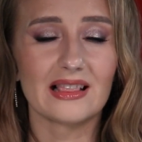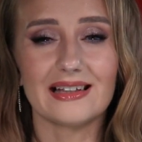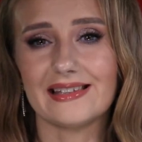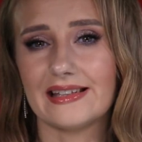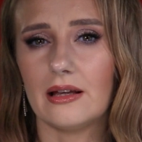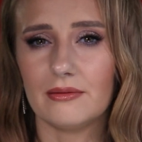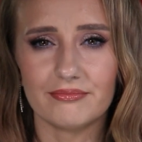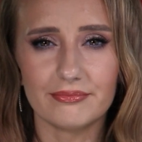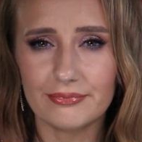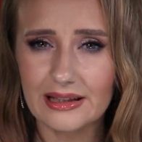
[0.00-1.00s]
let's say,
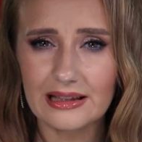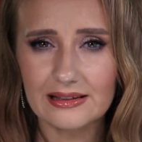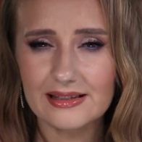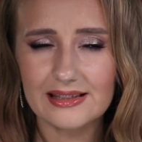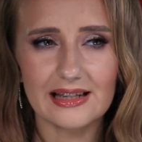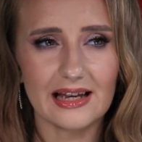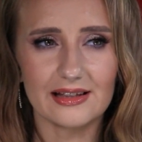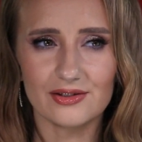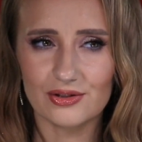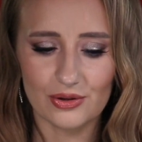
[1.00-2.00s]
peelings
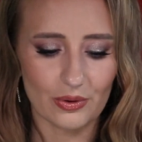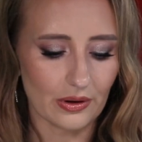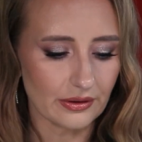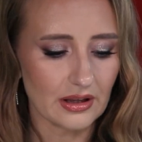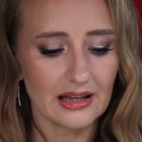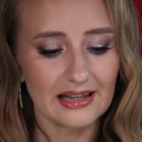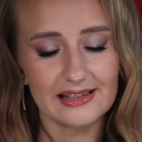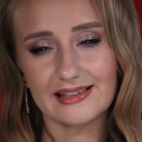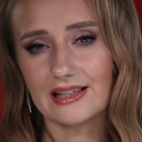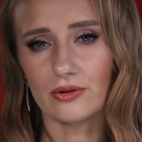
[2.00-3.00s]
and so on
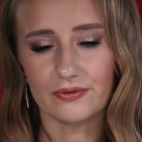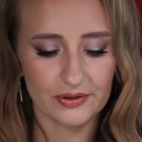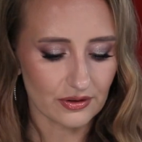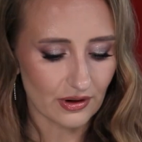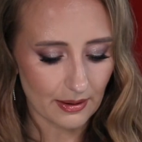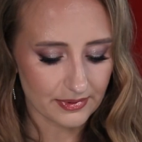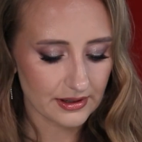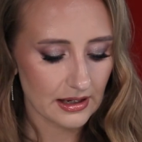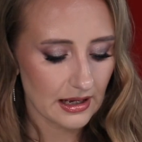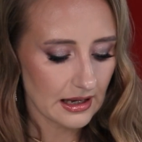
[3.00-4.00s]
instead of scrubs.